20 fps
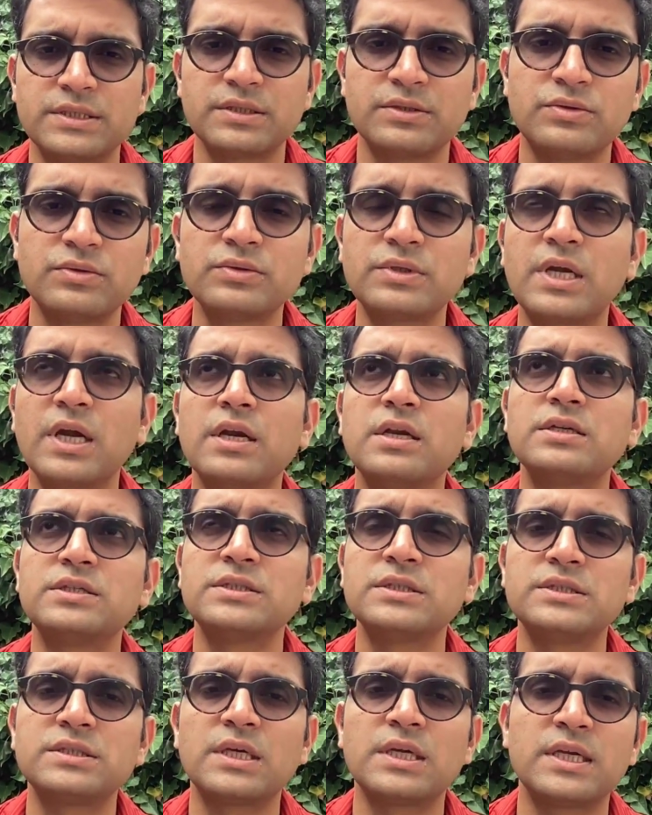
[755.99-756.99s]
The truth
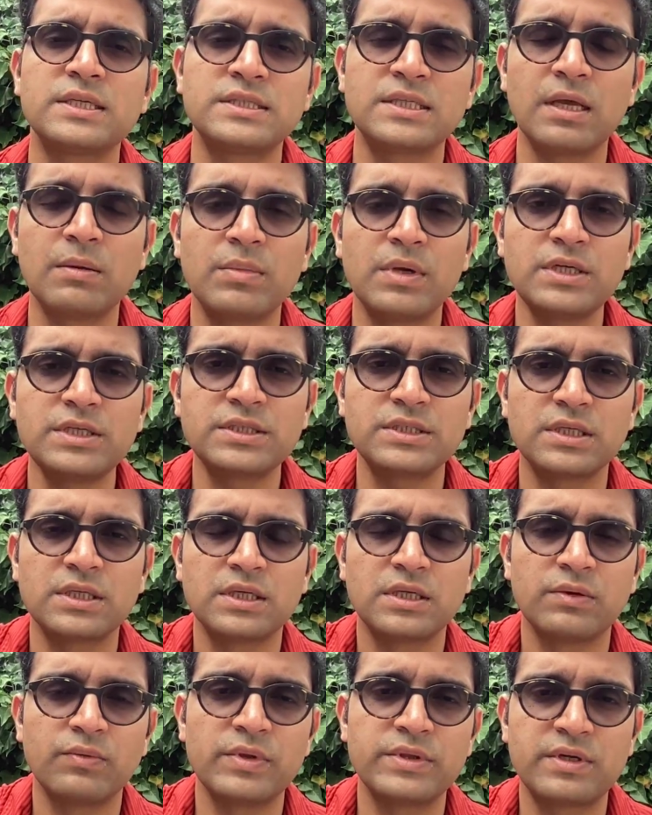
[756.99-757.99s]
conditions are established
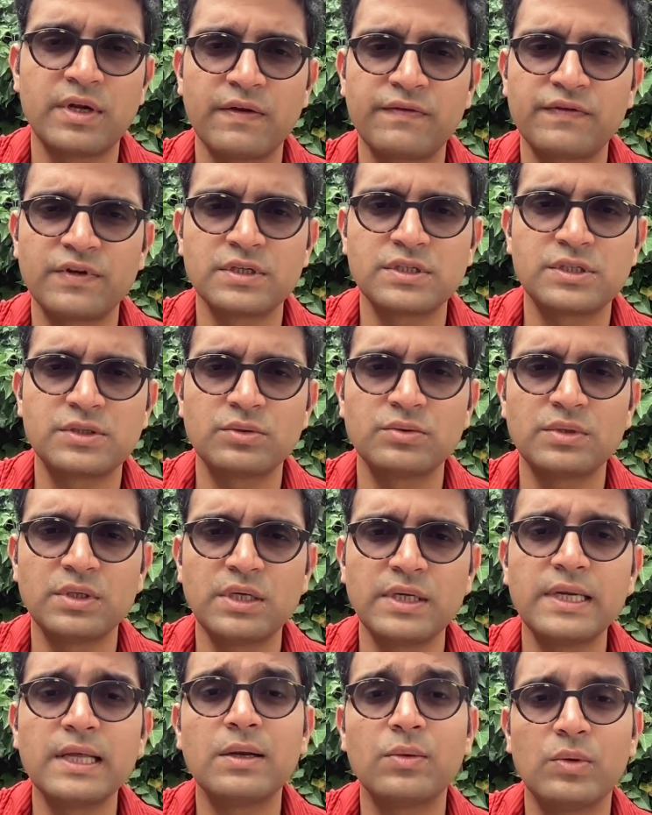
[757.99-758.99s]
with reference to the
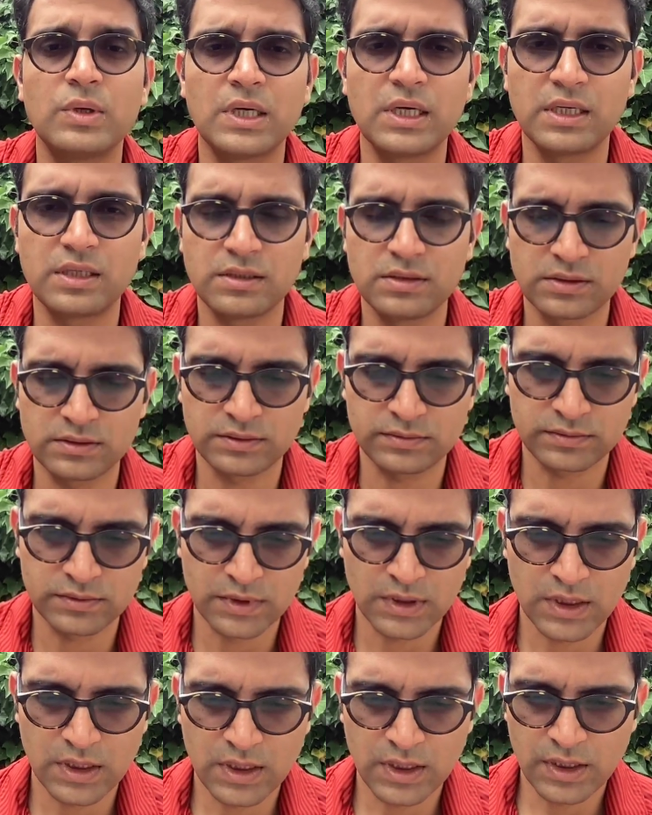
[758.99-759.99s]
real world.
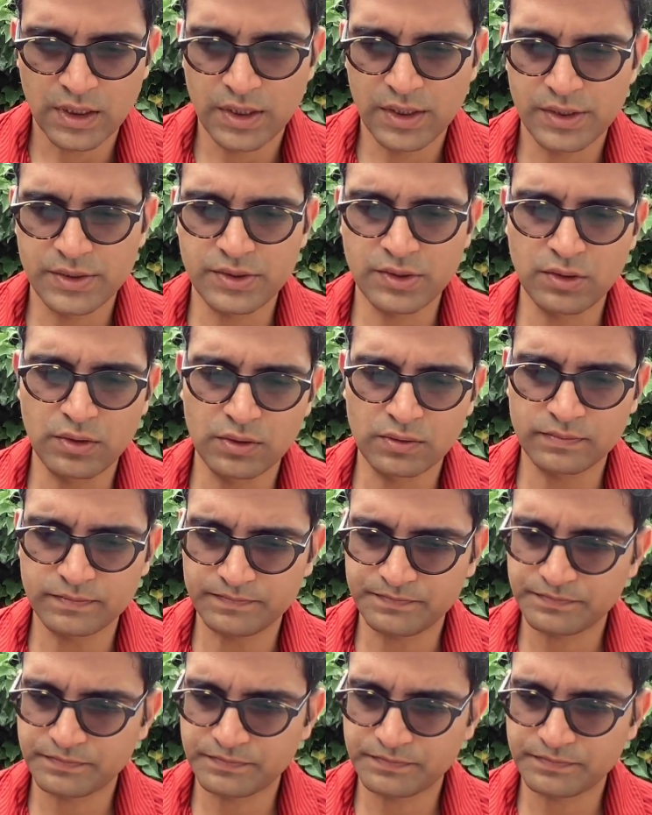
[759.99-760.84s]
So